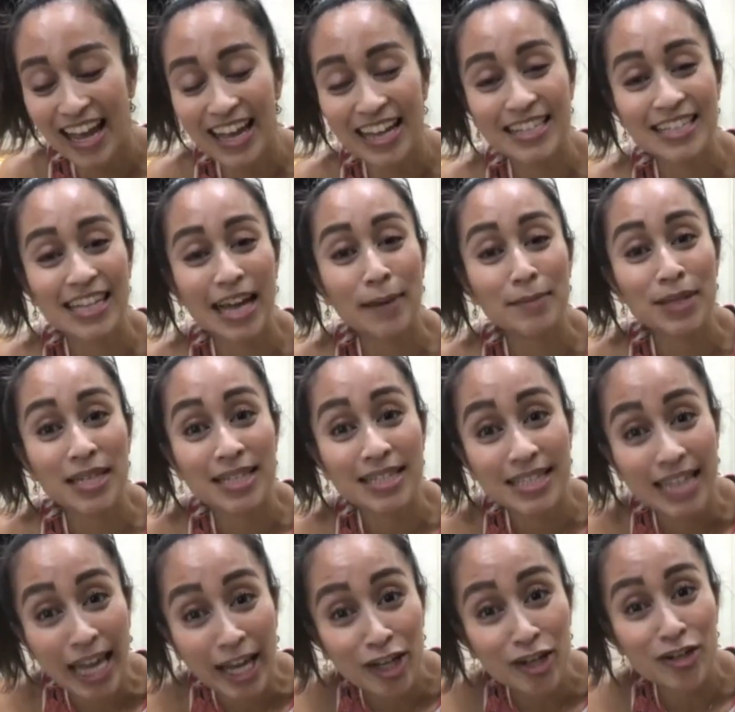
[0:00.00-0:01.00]
It's time to
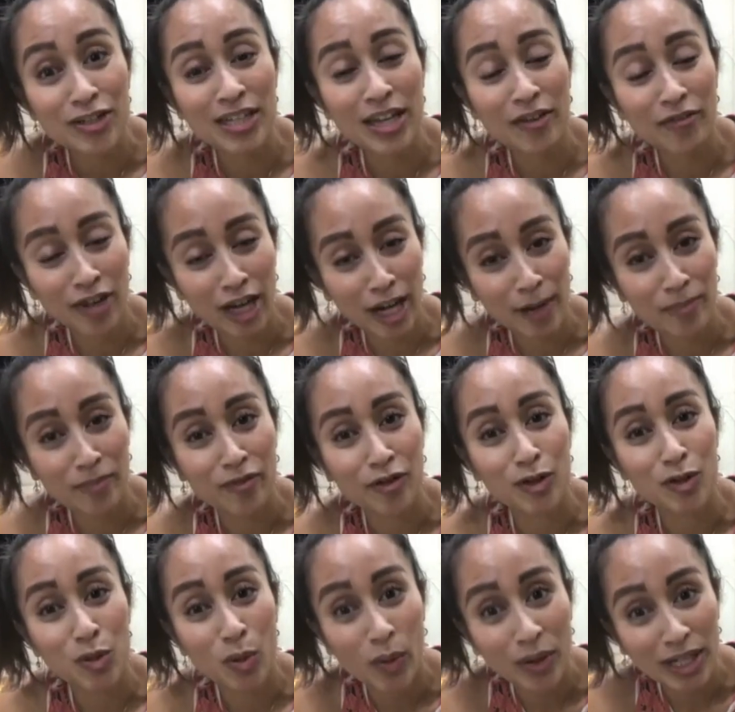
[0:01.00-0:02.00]
set yourself up
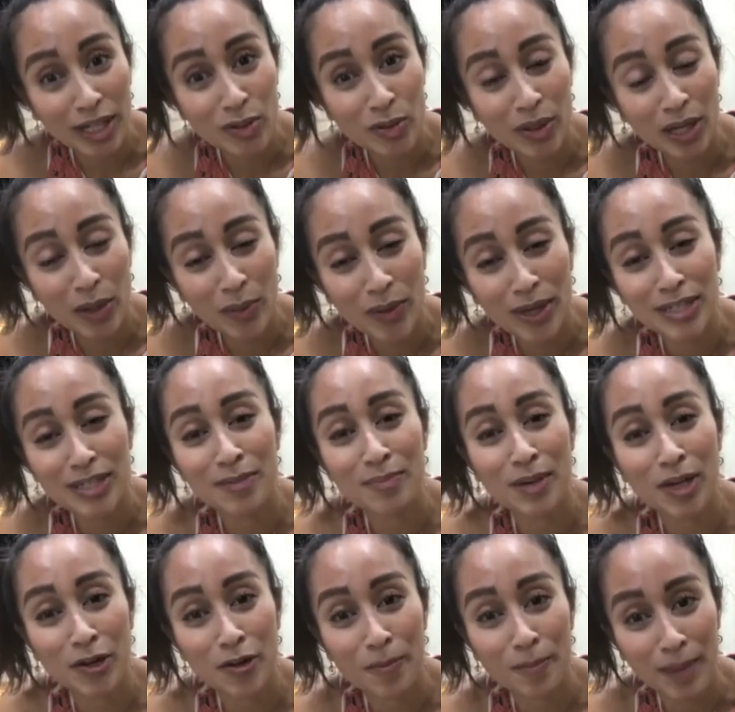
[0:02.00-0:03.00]
for 2021 to
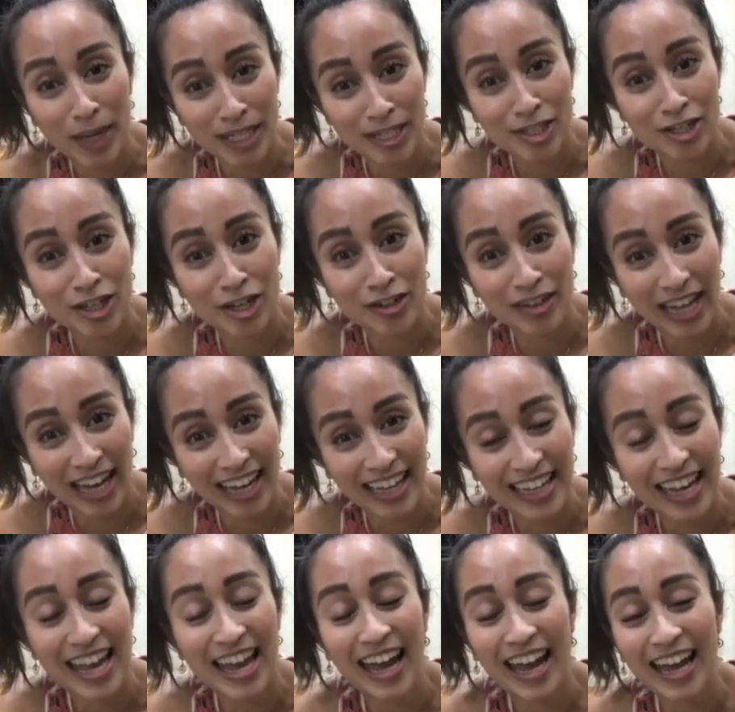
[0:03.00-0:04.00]
be your best year
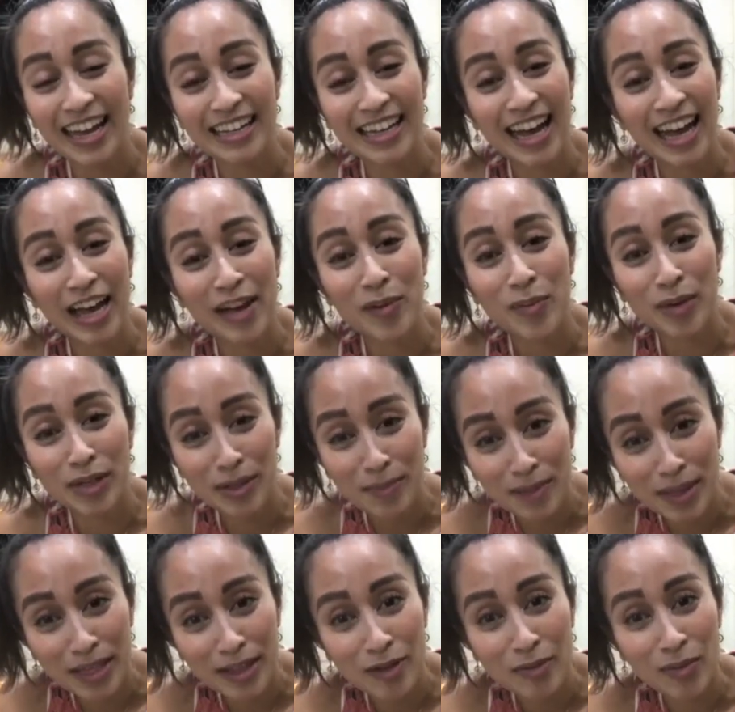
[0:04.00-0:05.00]
yet, and I want to
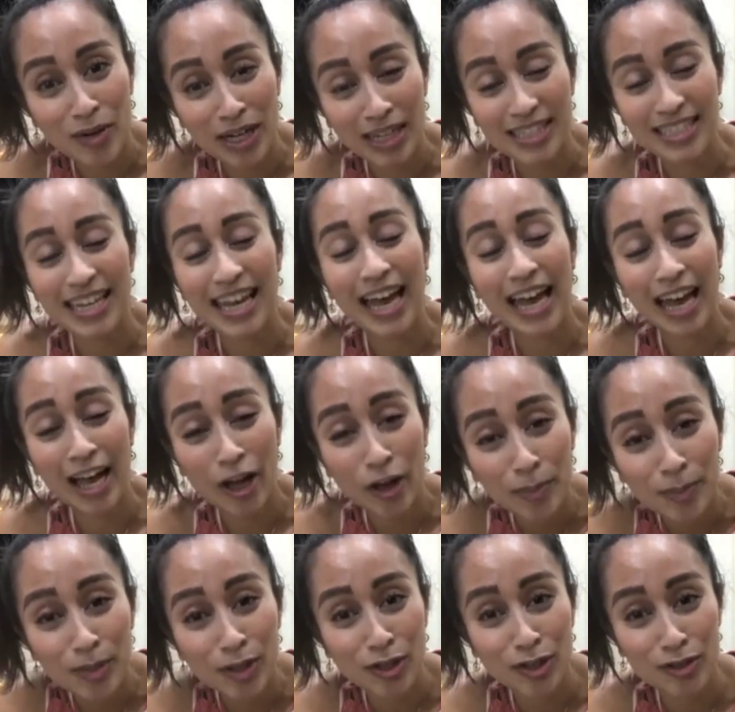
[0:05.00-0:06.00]
be the one to
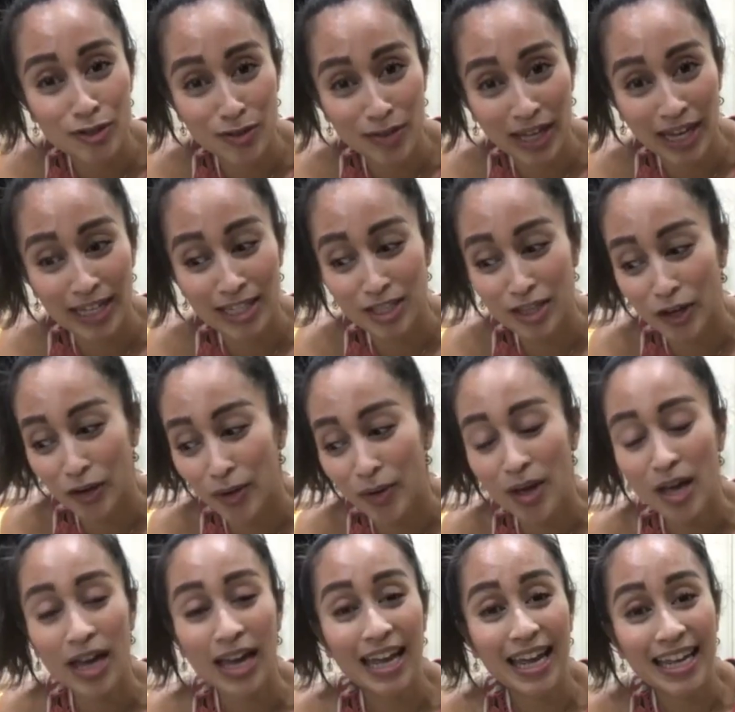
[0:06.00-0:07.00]
help you to do that.
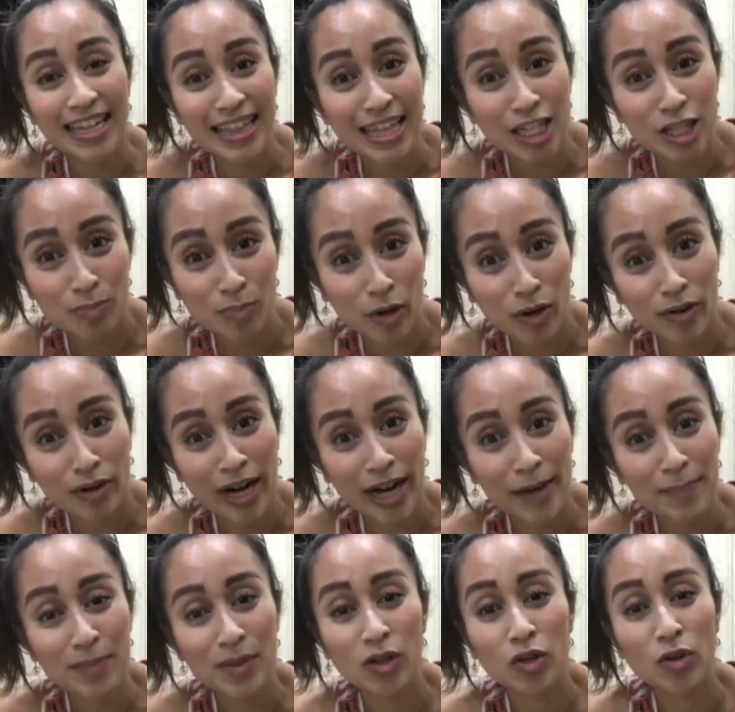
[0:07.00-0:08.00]
So in this
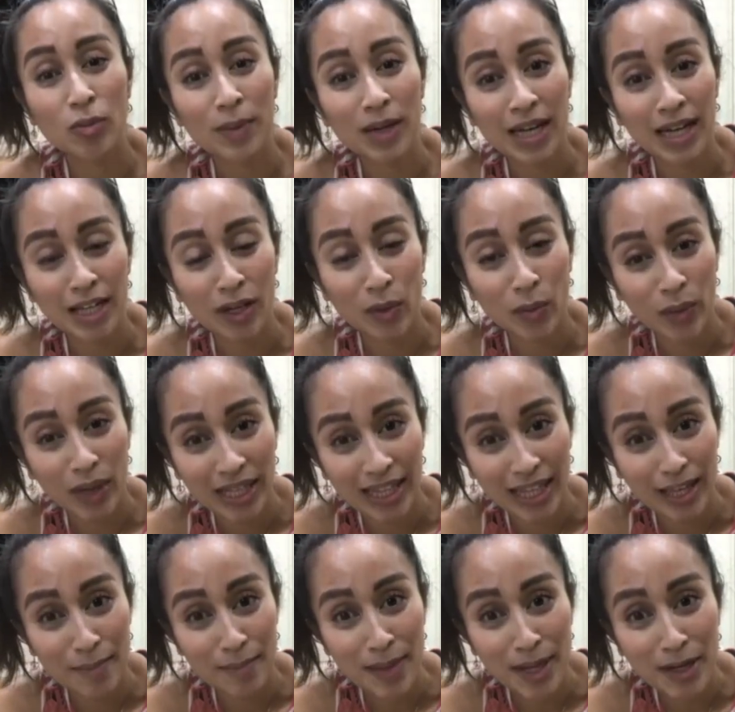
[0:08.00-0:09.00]
program, you'll be getting
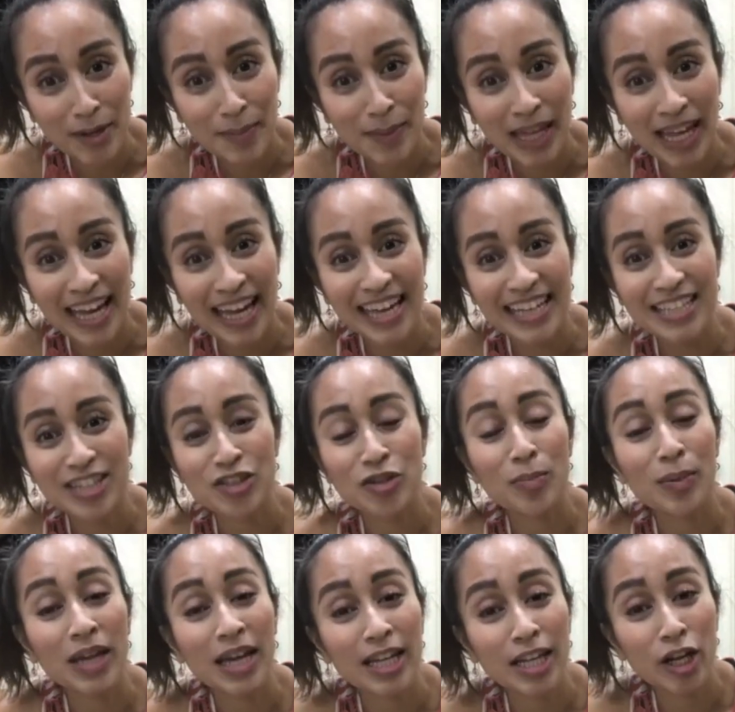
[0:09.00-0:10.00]
weekly meal plans.
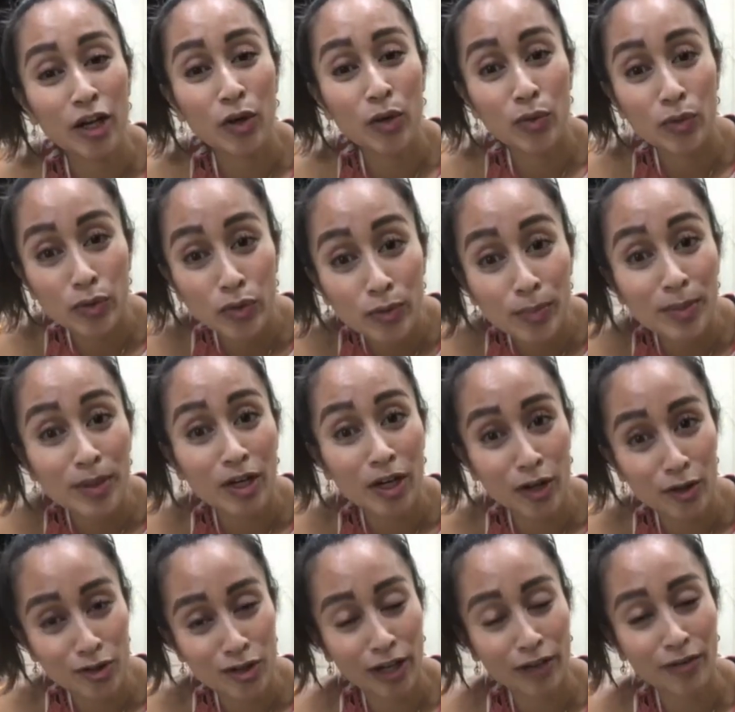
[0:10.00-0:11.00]
You'll be getting group
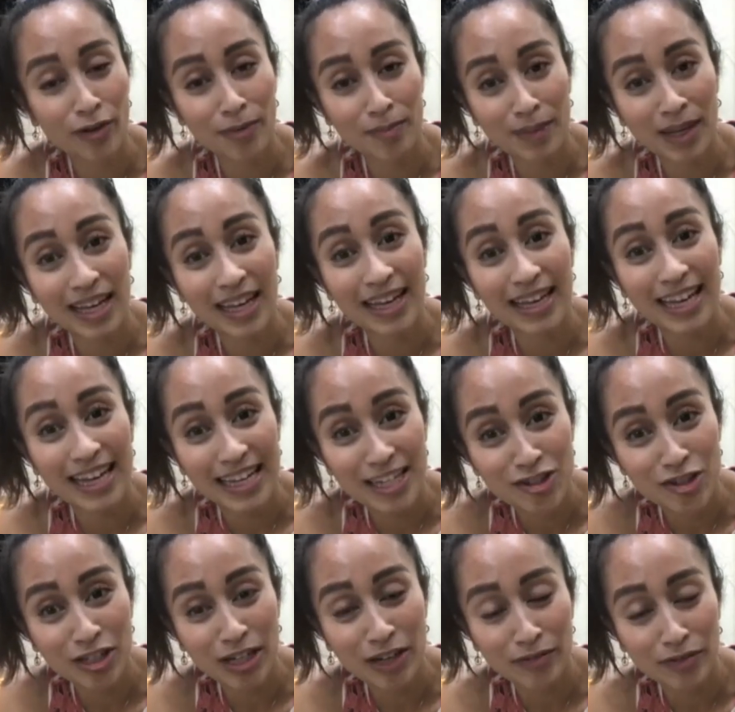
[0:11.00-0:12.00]
coaching from me
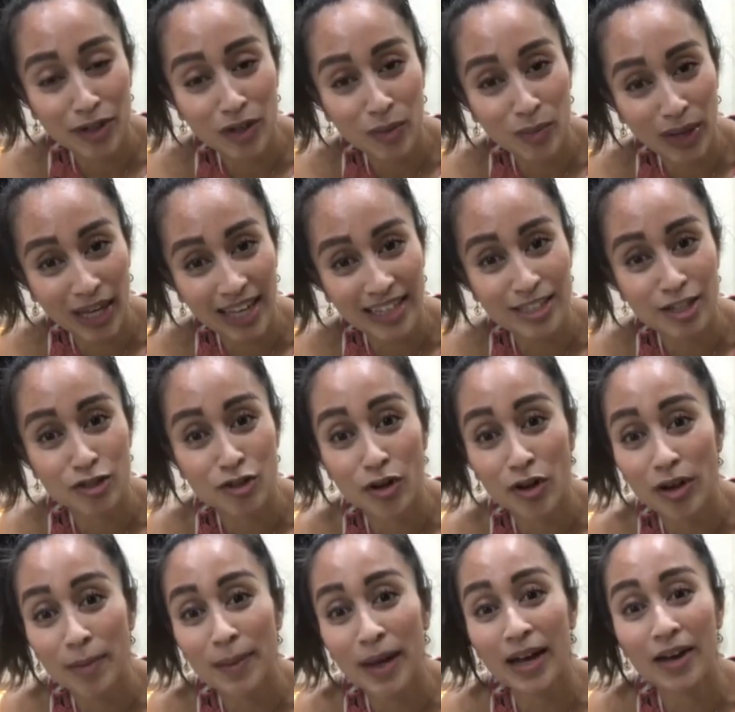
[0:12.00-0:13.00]
each and every week to
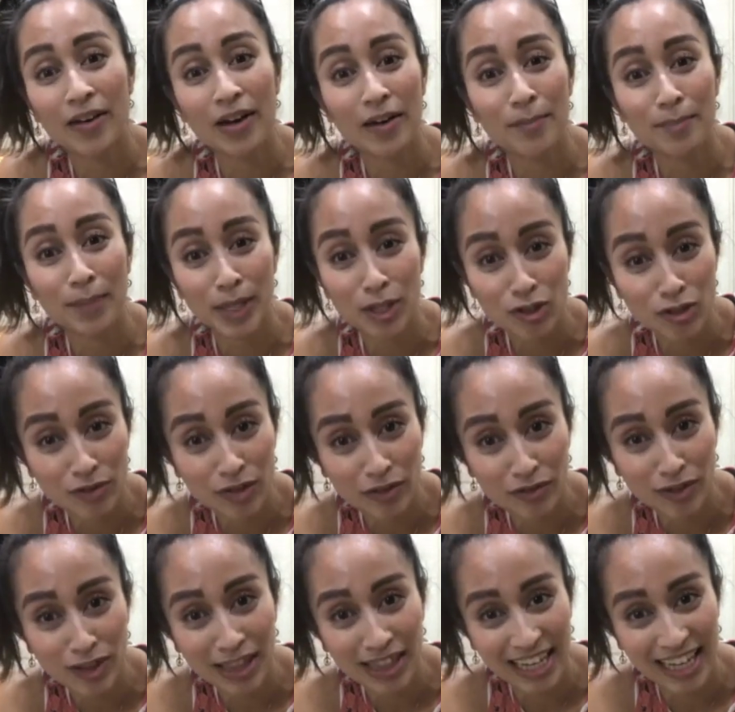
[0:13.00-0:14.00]
talk about a bunch of
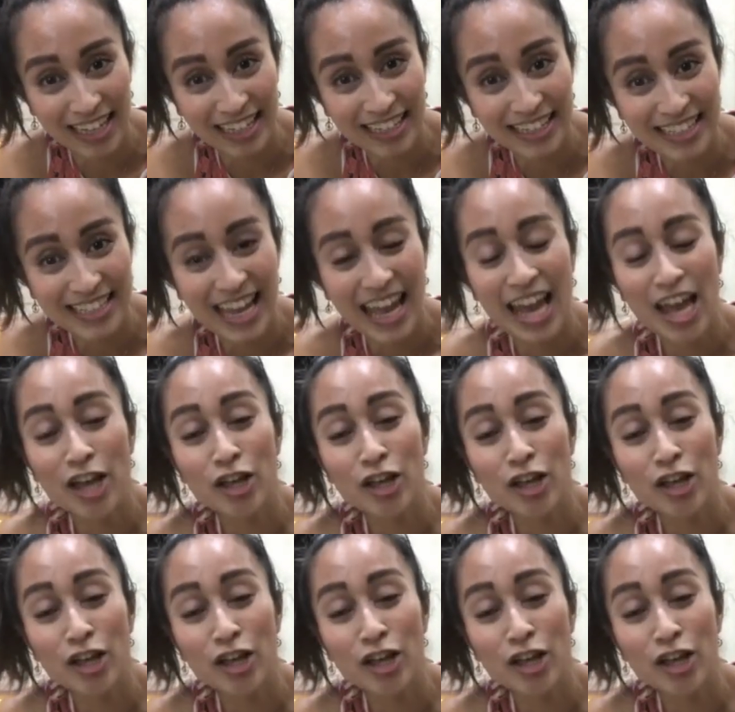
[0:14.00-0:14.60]
different things.